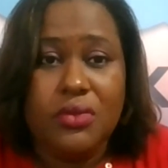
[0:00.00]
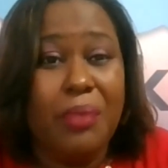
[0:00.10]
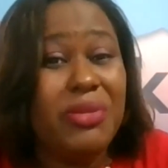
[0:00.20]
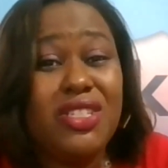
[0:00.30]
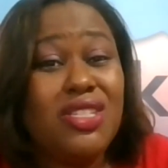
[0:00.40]
I
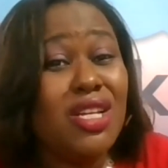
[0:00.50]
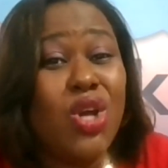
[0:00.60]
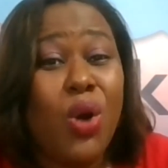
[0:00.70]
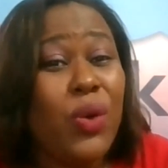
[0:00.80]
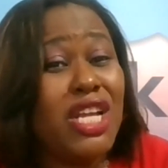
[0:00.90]
mean, you
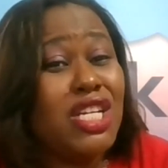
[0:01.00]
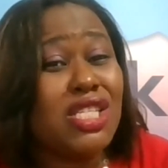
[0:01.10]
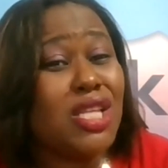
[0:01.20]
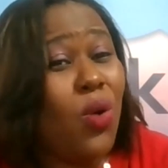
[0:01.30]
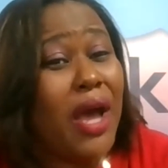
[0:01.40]
know when you
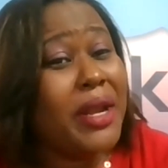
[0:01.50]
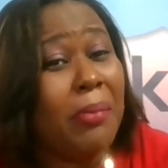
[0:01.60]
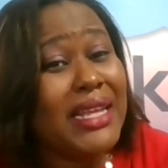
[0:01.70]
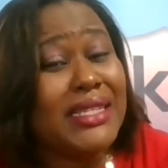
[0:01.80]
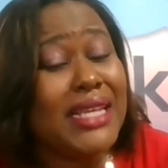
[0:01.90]
just don't want
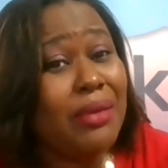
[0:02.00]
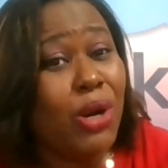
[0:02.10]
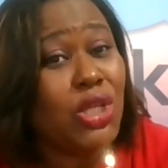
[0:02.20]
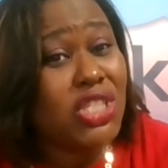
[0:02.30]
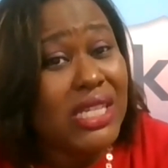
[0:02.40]
nobody tell you
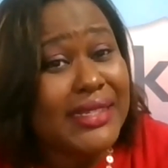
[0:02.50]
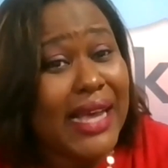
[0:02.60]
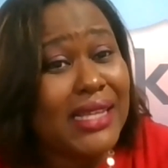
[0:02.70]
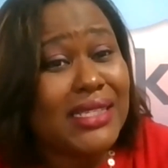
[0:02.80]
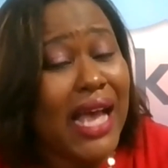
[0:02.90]
about
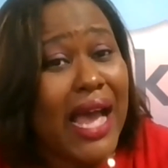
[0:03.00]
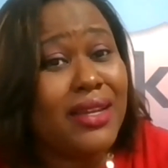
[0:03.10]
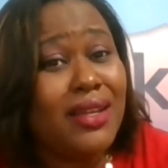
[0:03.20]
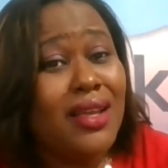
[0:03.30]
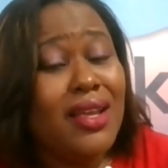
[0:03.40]
Jesus
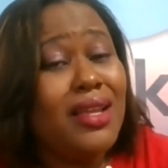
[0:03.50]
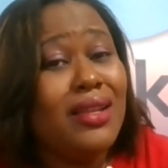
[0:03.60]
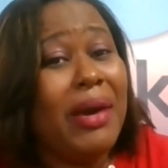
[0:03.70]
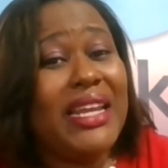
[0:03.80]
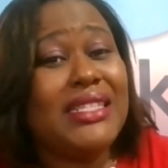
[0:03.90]
and
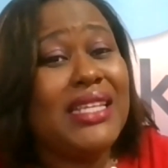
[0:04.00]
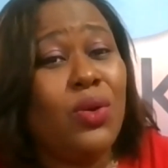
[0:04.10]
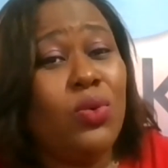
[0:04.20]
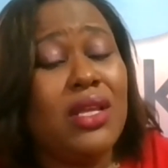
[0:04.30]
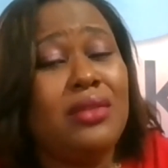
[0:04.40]
nobody tell
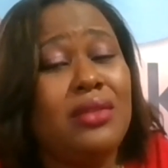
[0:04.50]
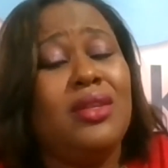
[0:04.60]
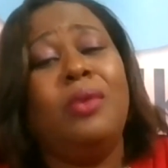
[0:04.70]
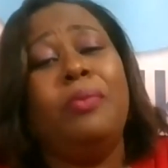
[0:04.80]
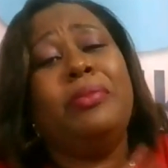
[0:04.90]
you,
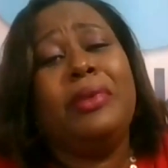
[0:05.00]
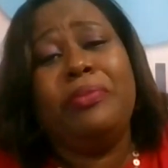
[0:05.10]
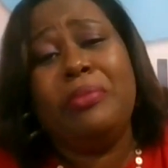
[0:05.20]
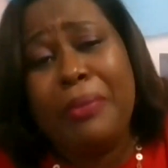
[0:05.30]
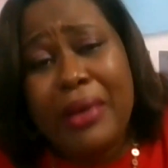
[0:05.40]
no,
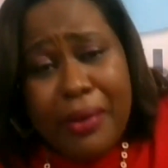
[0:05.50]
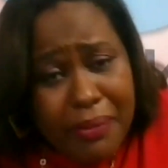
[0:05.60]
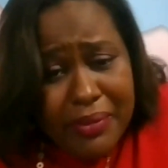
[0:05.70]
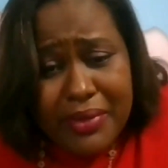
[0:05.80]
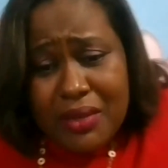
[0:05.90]
I
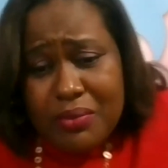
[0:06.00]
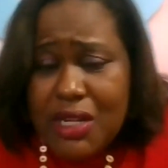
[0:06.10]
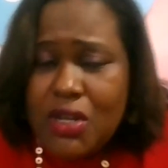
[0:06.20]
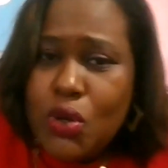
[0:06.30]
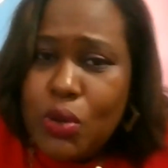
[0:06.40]

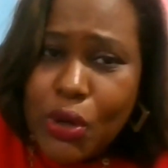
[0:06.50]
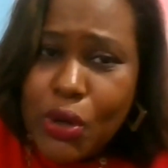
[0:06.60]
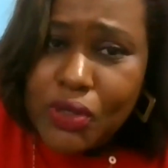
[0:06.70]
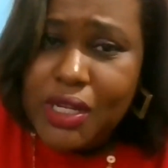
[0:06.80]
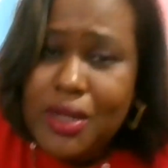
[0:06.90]
don't know about
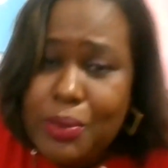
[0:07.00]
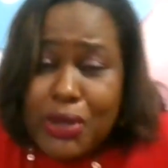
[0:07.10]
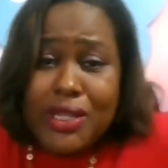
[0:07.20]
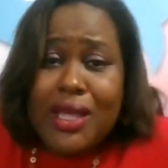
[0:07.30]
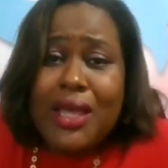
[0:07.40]
you, know,
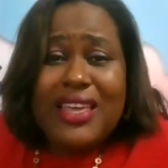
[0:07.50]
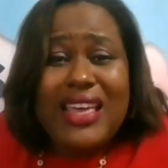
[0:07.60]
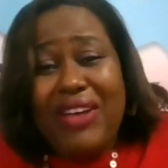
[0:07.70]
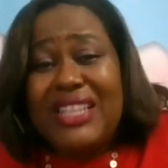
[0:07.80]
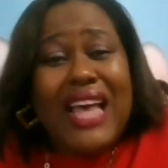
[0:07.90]
but you
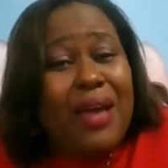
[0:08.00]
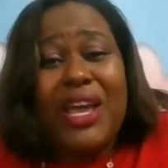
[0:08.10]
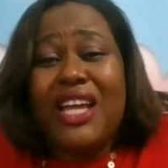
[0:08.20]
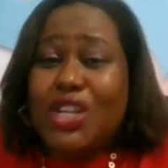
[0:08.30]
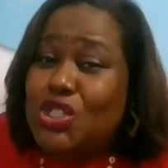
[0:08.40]
have a time
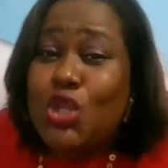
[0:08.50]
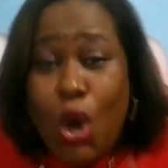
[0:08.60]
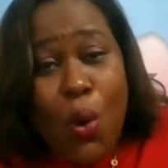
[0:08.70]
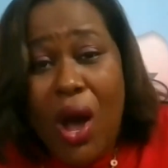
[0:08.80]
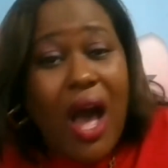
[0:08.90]
where you just
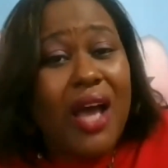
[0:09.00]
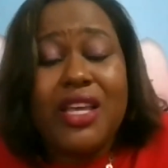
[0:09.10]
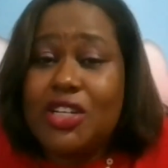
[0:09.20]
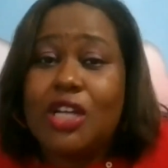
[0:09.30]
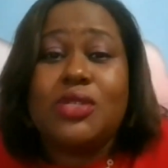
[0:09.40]
don't want,
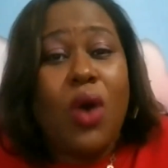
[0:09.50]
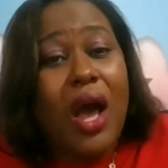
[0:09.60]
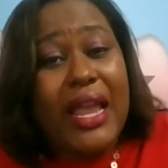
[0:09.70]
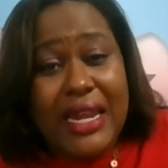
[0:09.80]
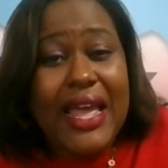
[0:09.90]
you just
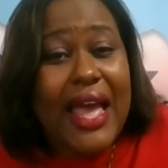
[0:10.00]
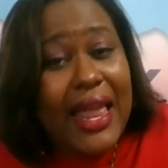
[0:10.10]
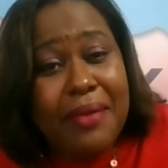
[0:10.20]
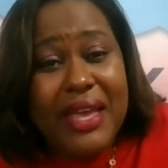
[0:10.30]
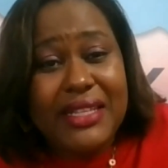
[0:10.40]
want in your
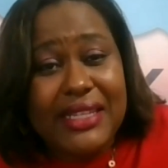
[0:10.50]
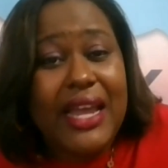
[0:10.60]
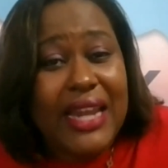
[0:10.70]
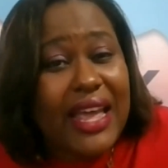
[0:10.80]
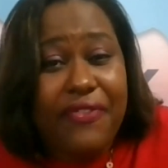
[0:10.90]
elements and
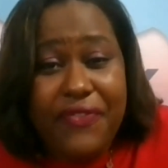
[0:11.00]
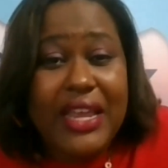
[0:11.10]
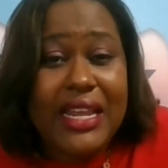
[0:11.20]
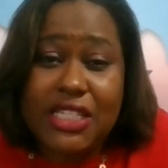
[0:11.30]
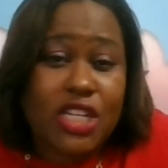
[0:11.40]
in your
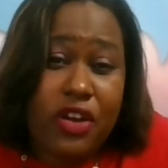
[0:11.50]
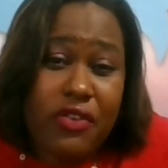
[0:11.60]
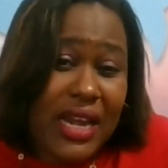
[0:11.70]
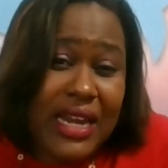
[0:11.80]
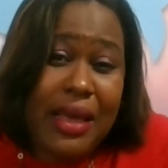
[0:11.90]
feelings, and you're
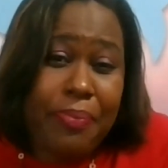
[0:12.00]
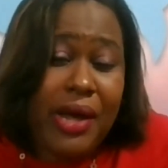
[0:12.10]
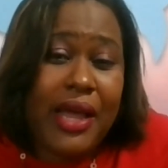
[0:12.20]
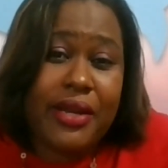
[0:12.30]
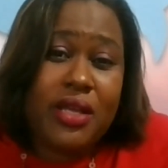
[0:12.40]
really
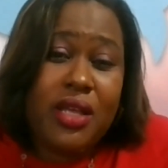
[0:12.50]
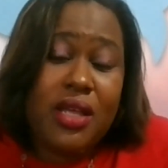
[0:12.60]
depend,